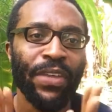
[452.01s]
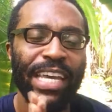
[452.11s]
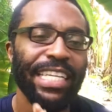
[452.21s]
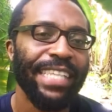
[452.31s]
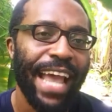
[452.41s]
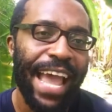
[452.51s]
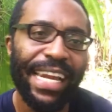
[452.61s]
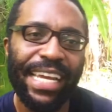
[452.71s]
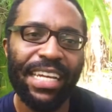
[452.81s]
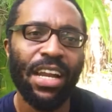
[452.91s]
he's
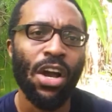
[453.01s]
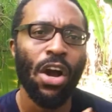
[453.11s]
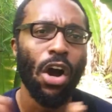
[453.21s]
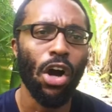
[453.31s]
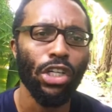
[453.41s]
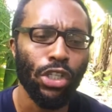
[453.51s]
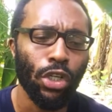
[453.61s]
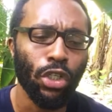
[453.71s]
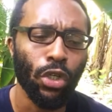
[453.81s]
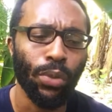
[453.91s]
earning on
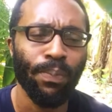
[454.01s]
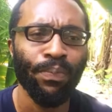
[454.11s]
YouTube.